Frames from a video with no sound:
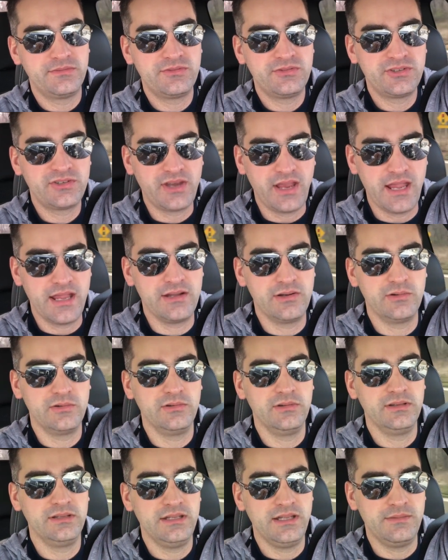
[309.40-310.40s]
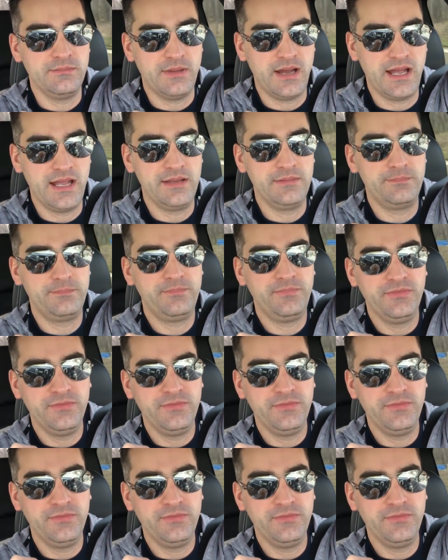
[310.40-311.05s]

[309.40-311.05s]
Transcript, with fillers: channel and my